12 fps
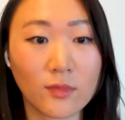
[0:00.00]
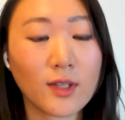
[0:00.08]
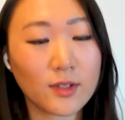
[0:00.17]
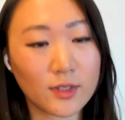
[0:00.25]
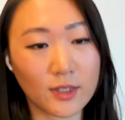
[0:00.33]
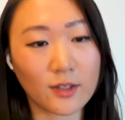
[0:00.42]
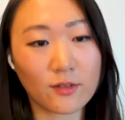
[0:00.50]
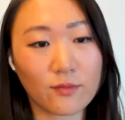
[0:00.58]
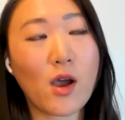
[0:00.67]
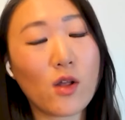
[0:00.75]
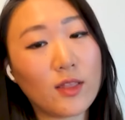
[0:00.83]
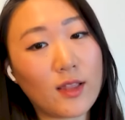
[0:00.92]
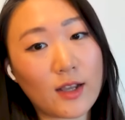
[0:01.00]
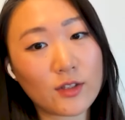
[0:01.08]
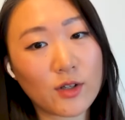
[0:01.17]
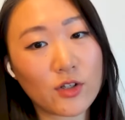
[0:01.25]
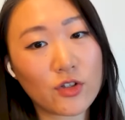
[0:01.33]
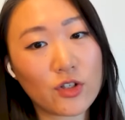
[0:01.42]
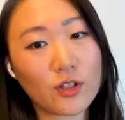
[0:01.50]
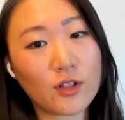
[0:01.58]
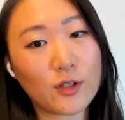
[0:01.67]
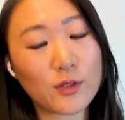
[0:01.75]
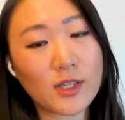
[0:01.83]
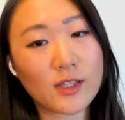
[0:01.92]
I see. Last question to
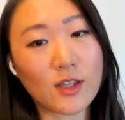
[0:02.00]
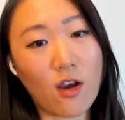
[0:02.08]
close us